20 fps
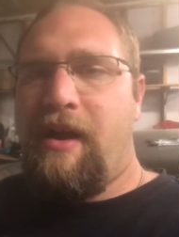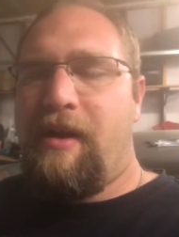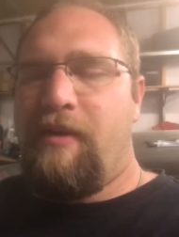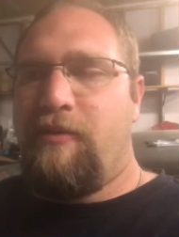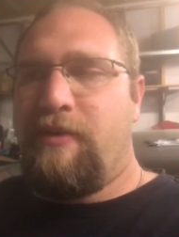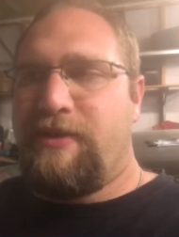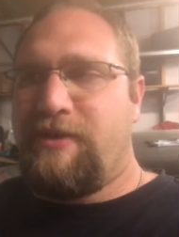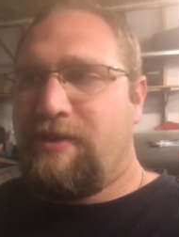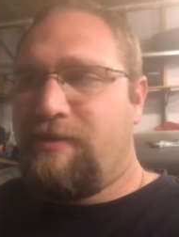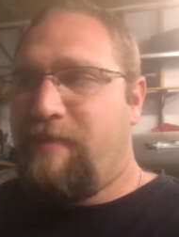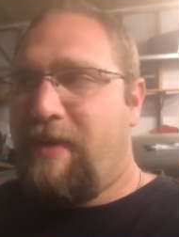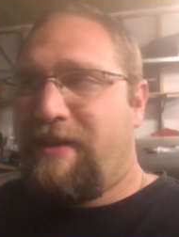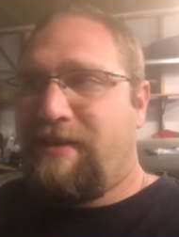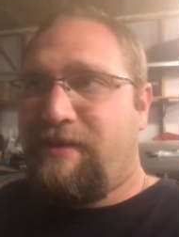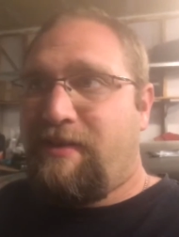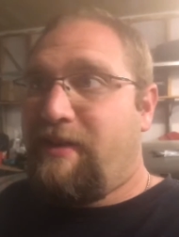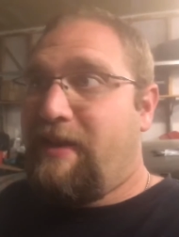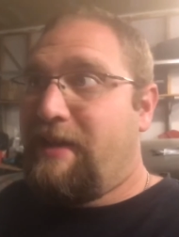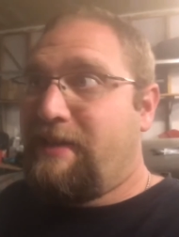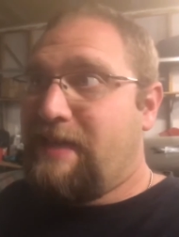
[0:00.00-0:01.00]
which is
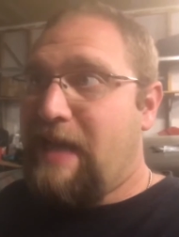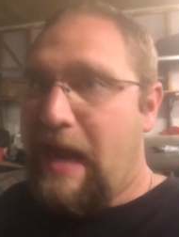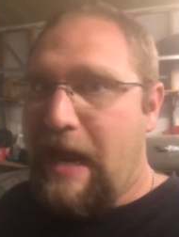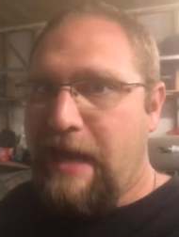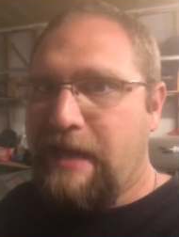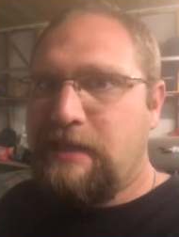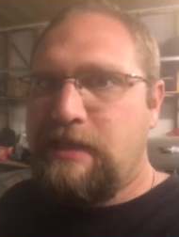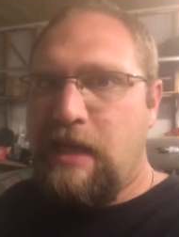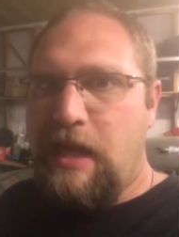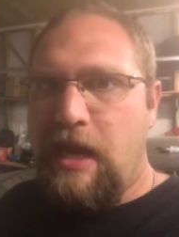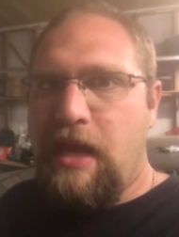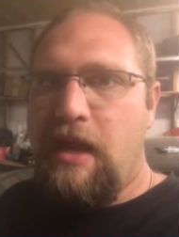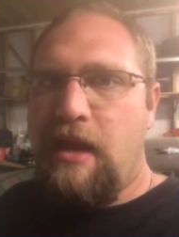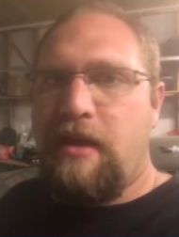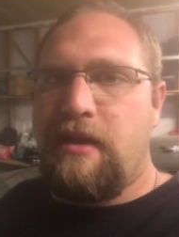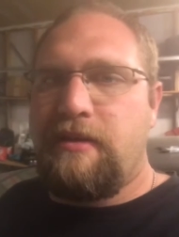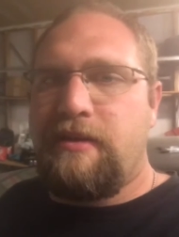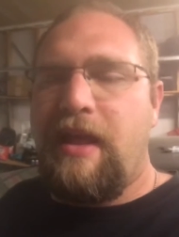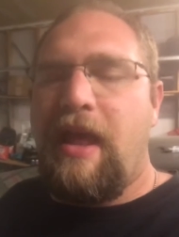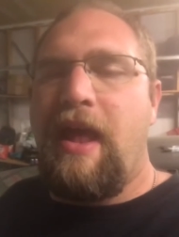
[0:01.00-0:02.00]
basically a Tanks
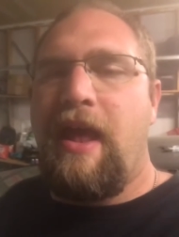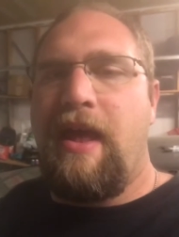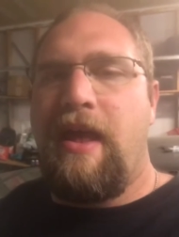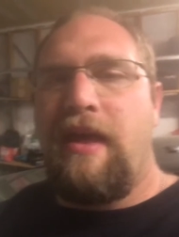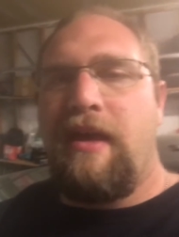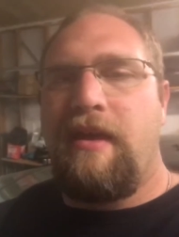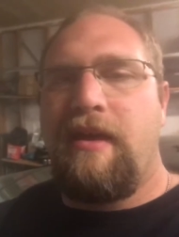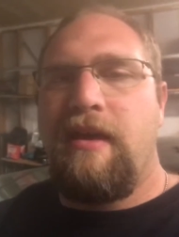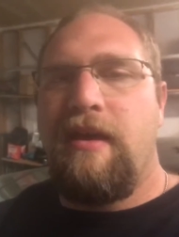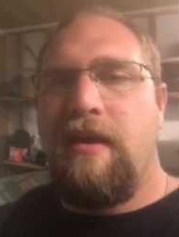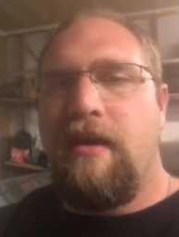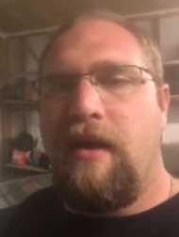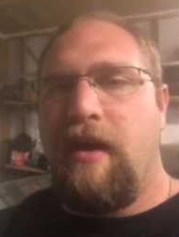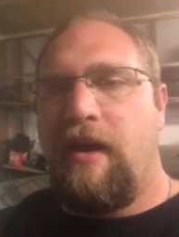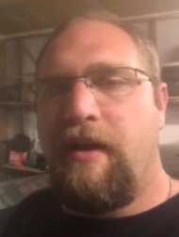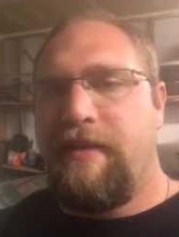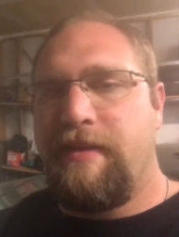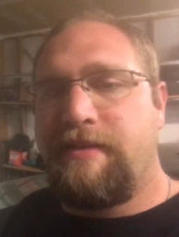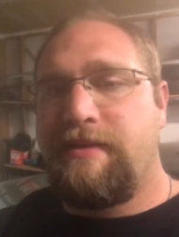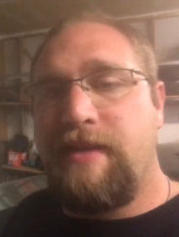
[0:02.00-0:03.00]
Inc. tank
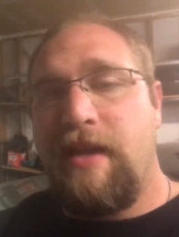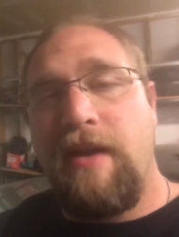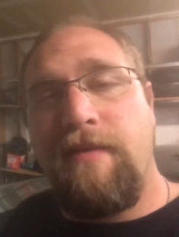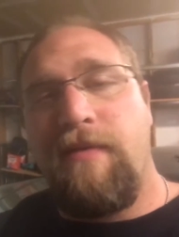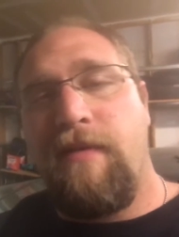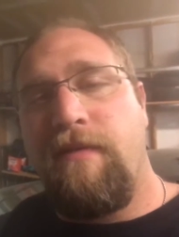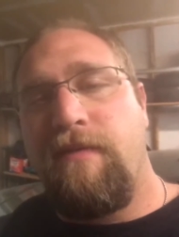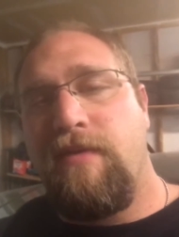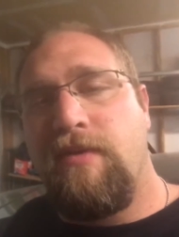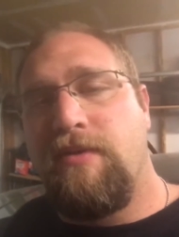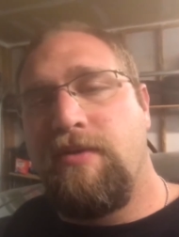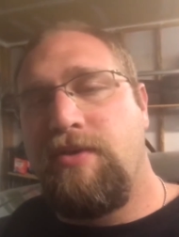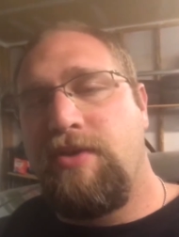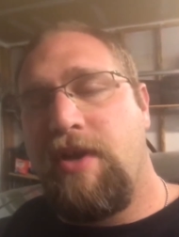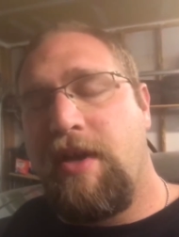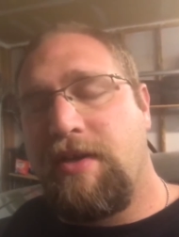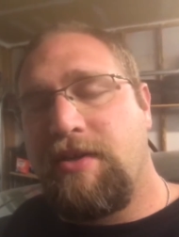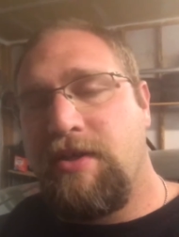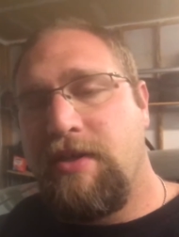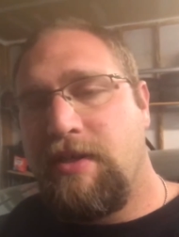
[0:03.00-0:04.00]
that's set up for fuel
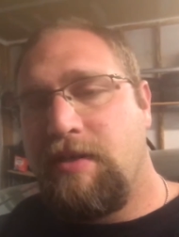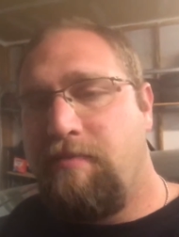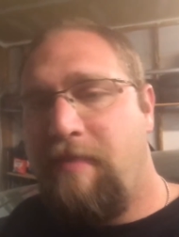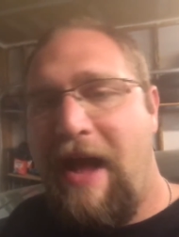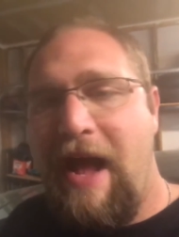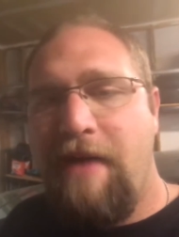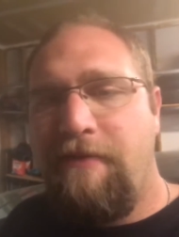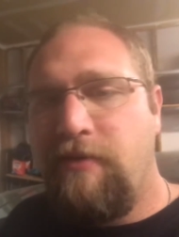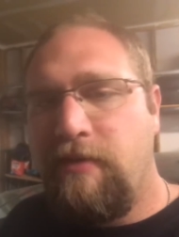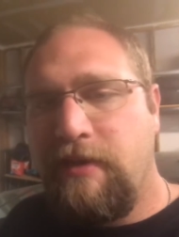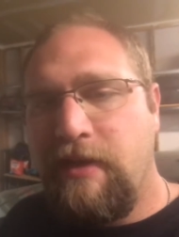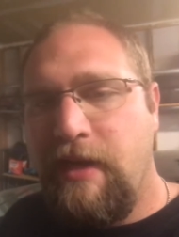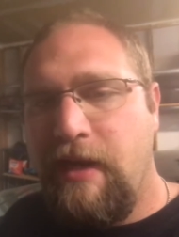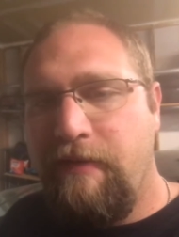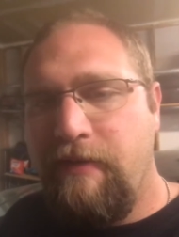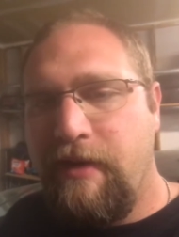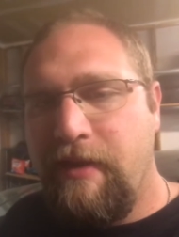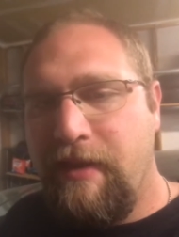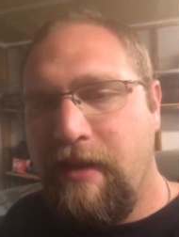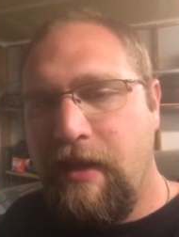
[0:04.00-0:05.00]
injection. It's baffled and
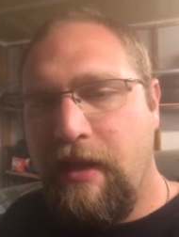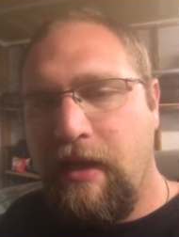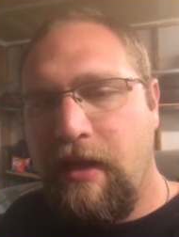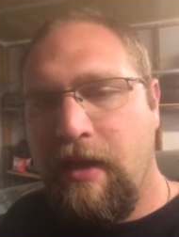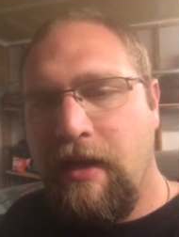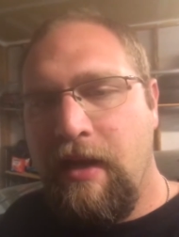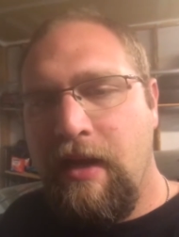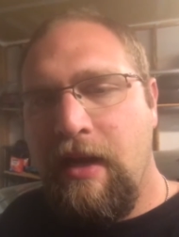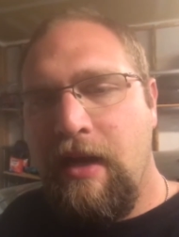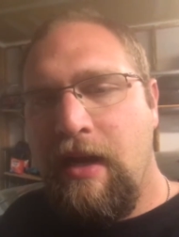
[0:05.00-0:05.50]
everything.